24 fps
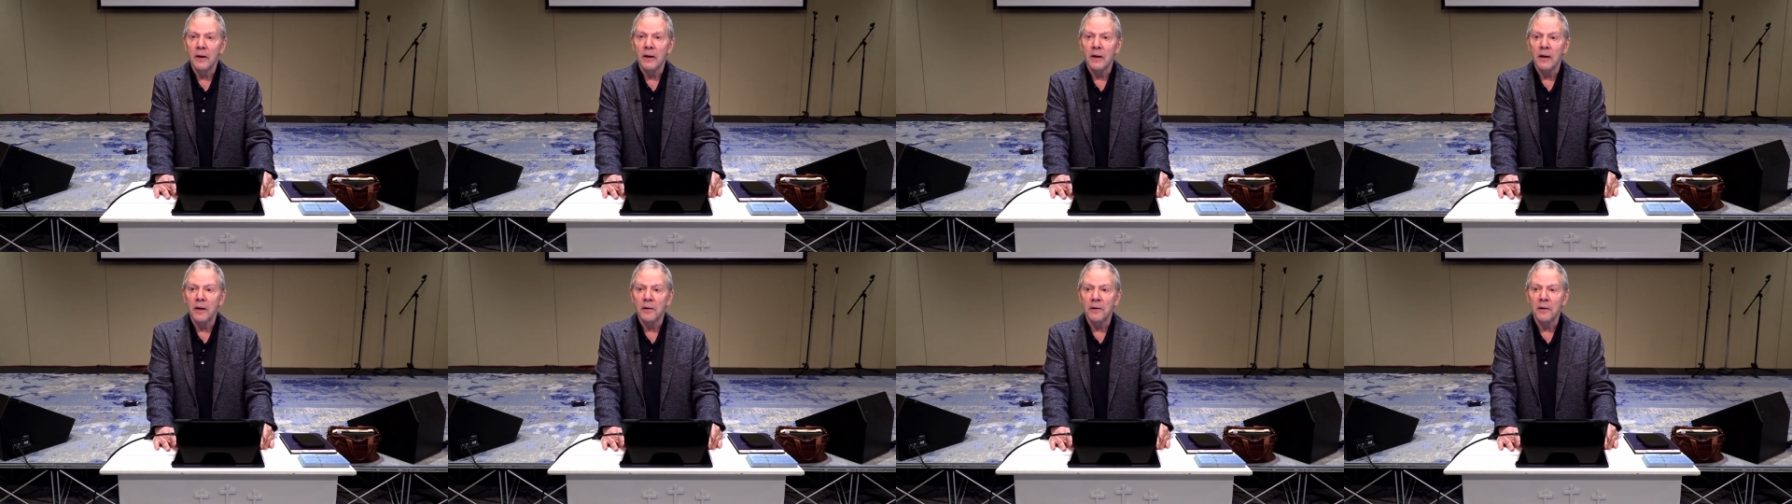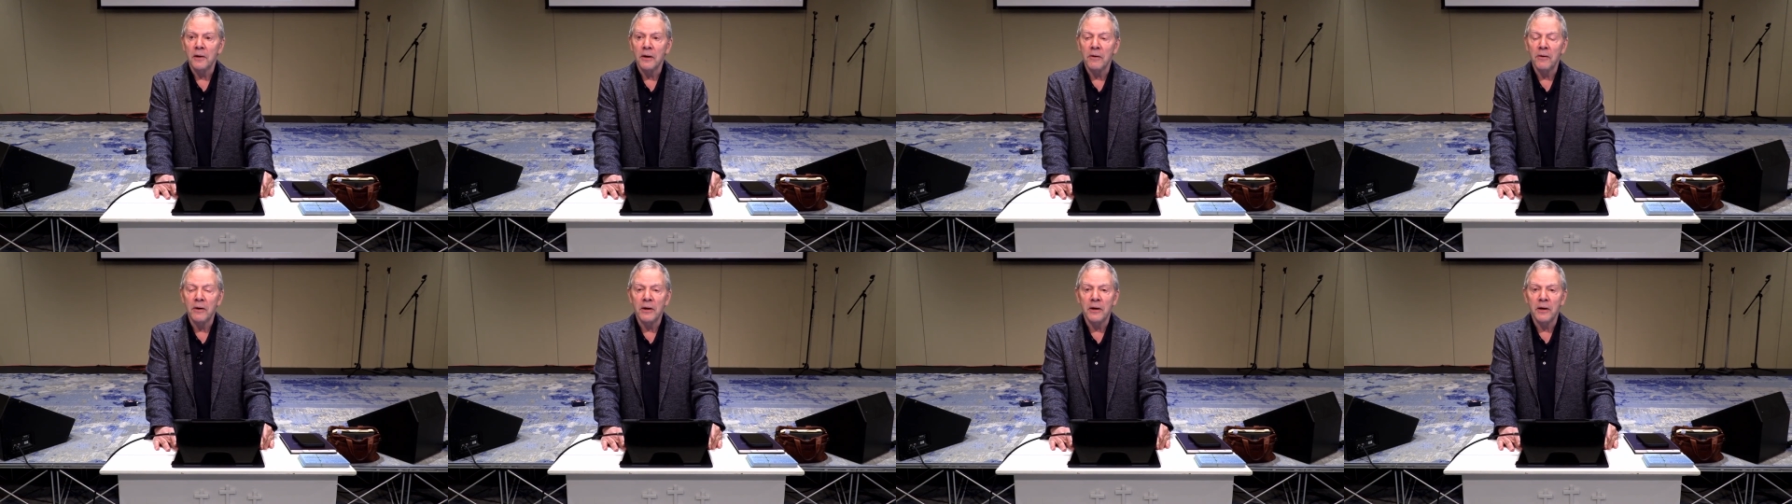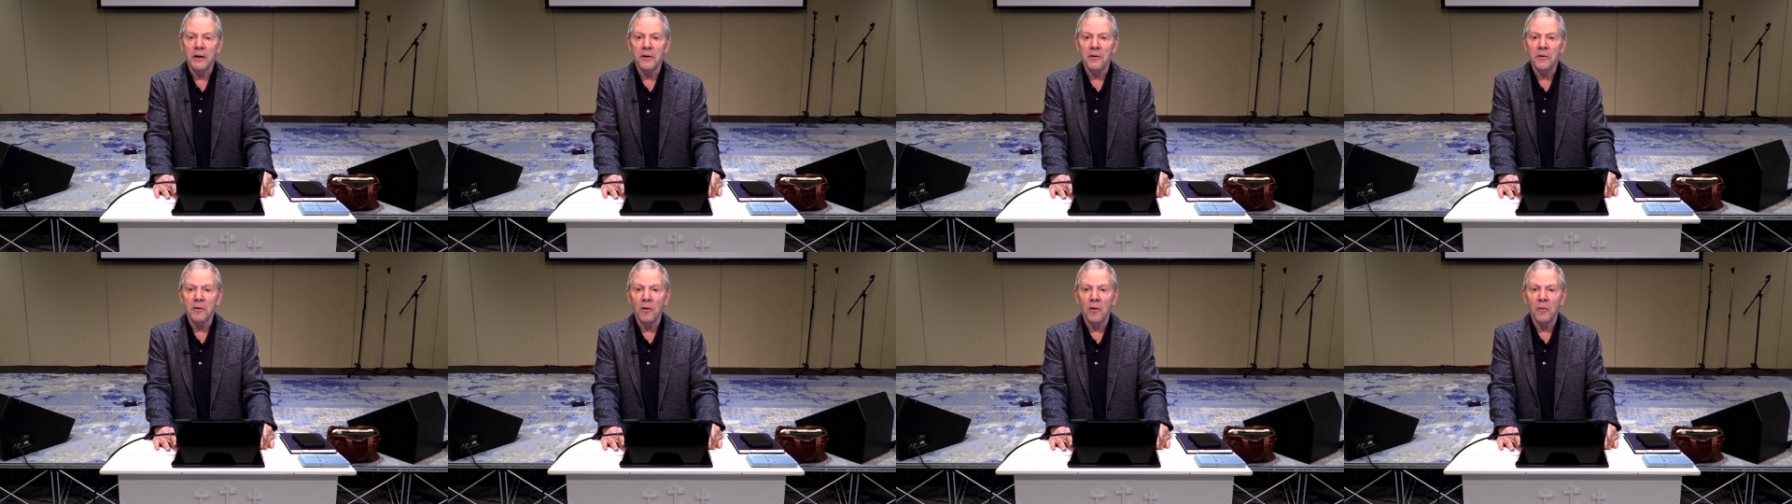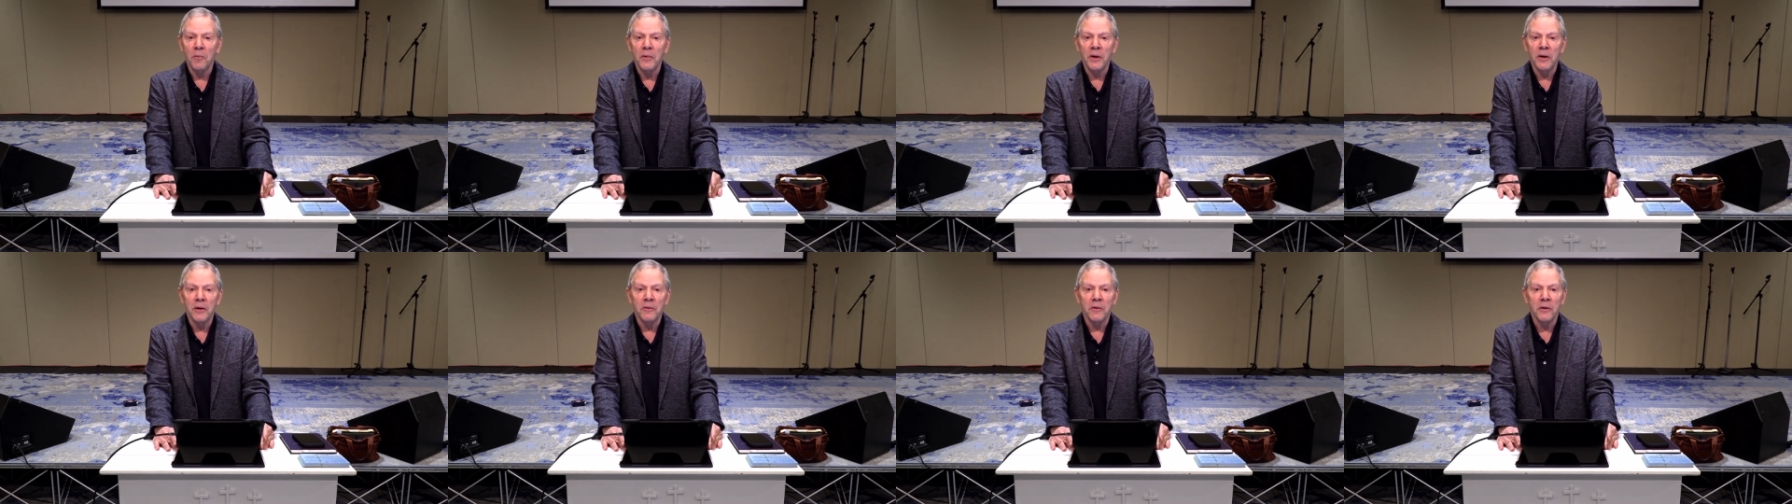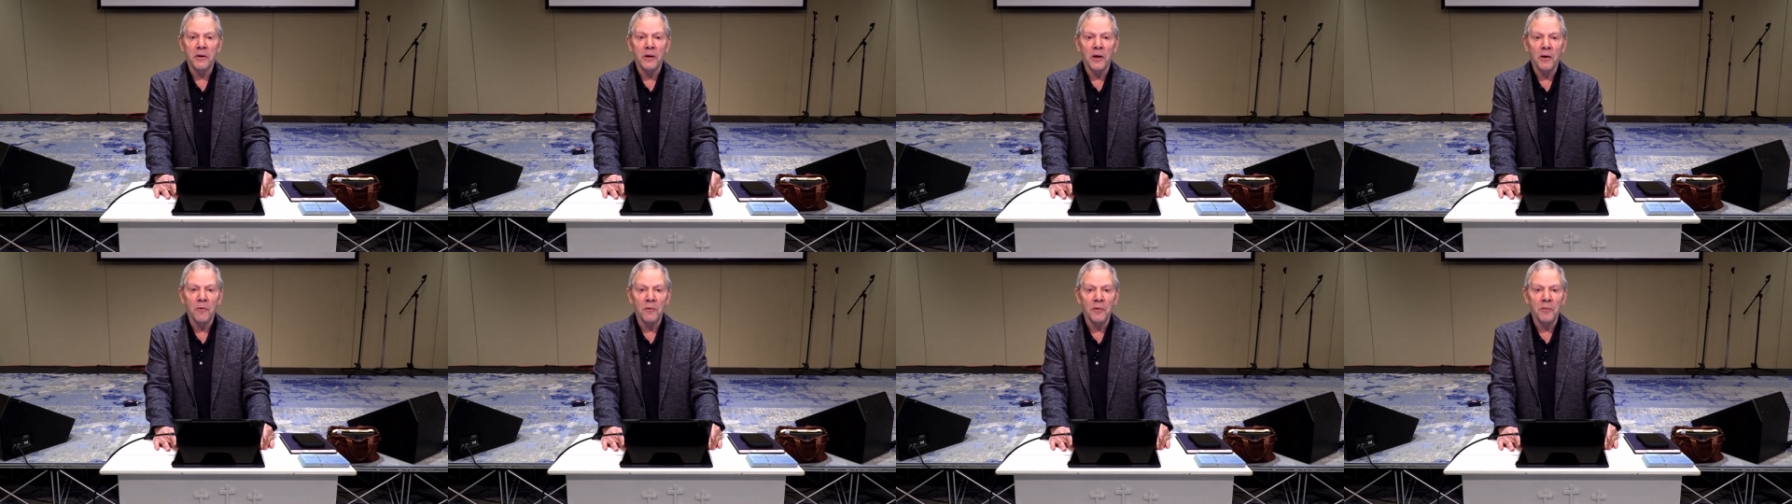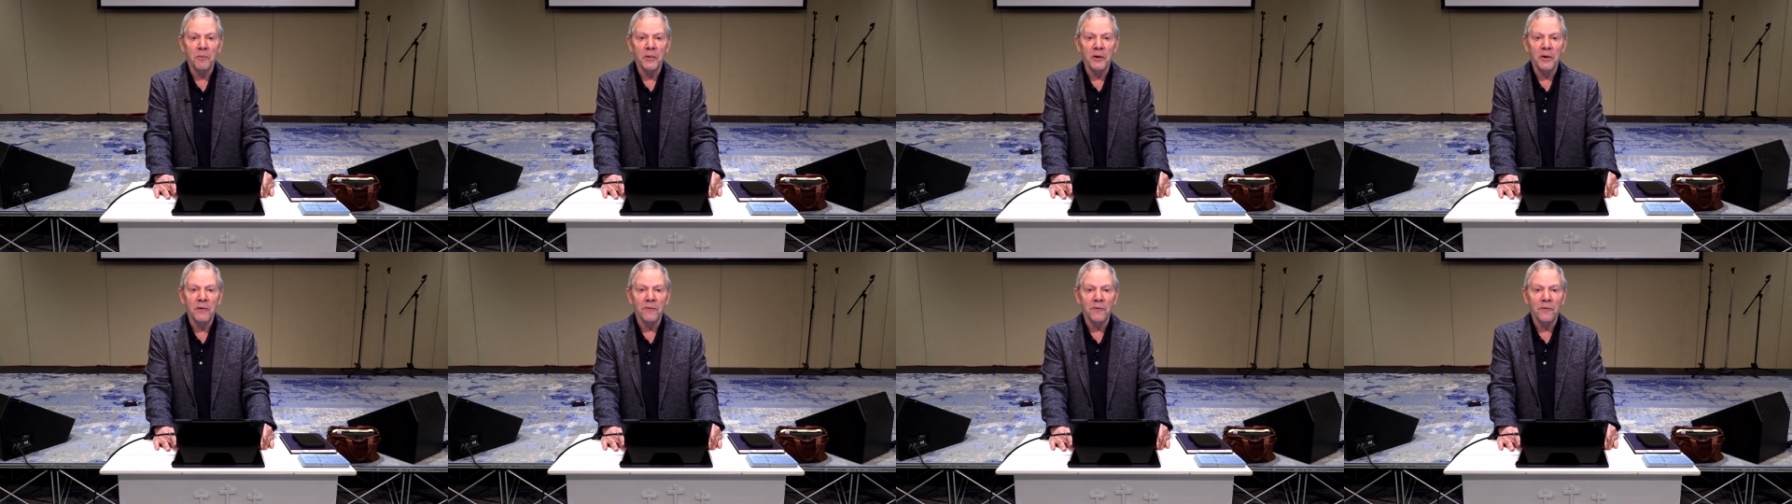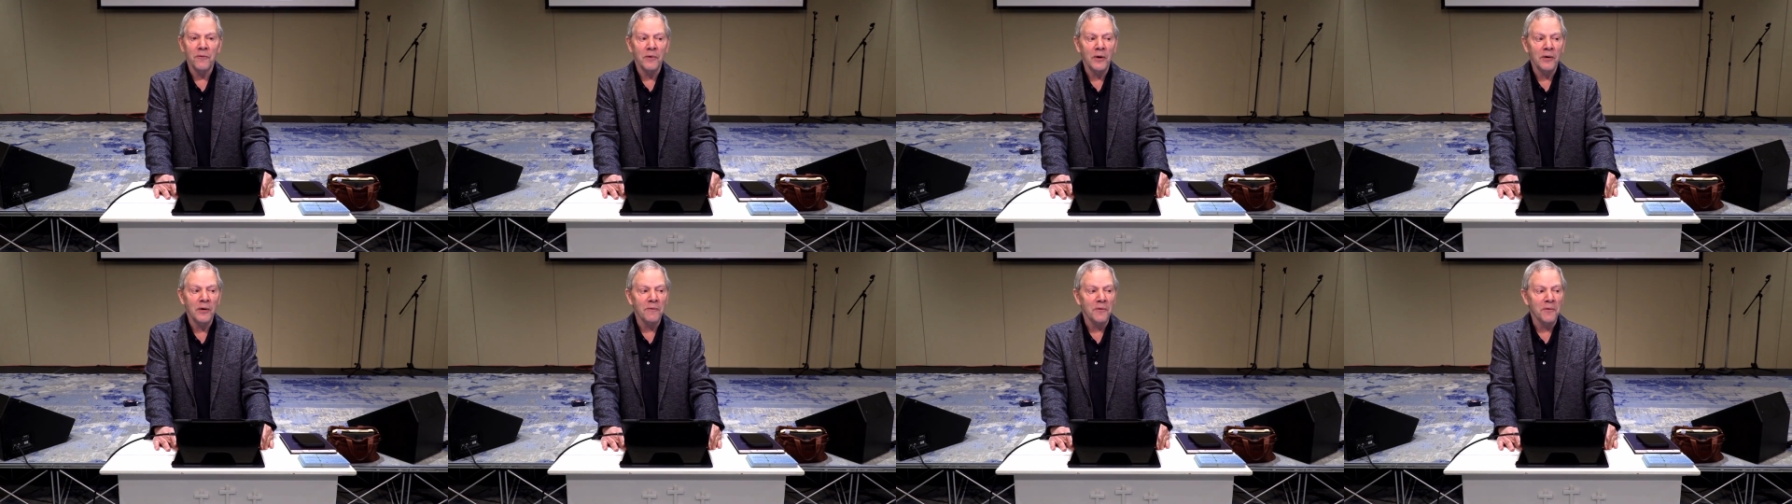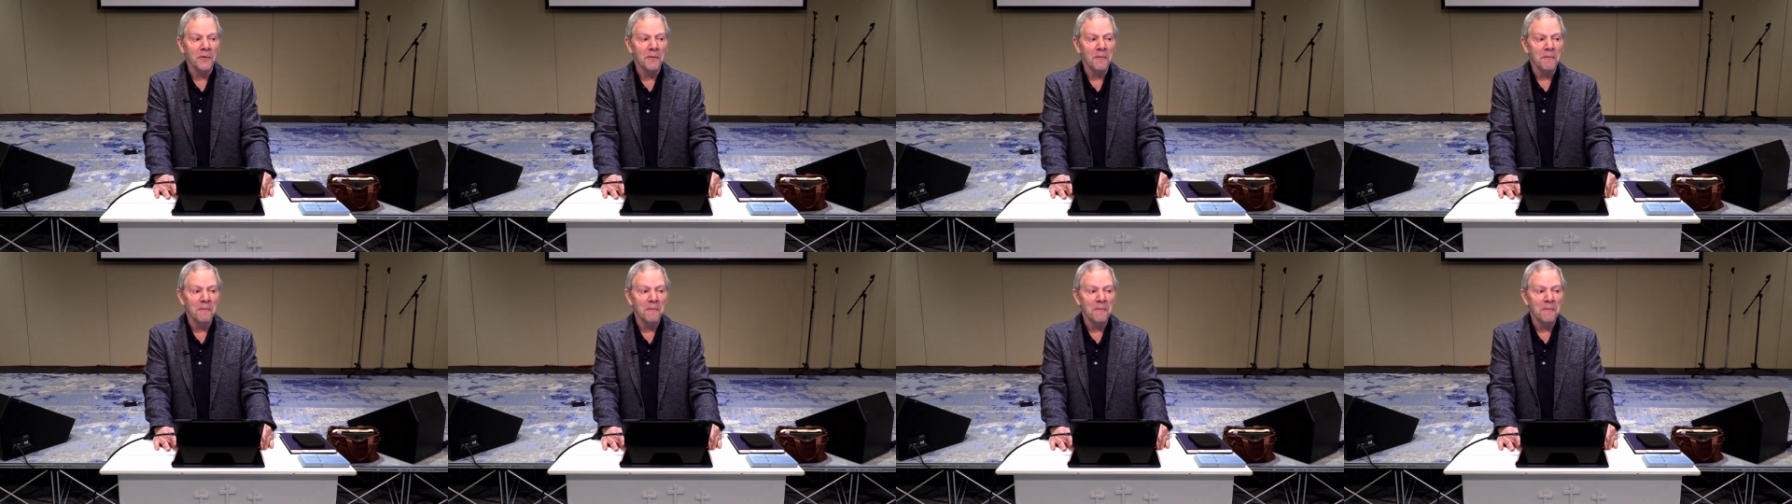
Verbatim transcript: As Larry just told me, you're stuck with me forever.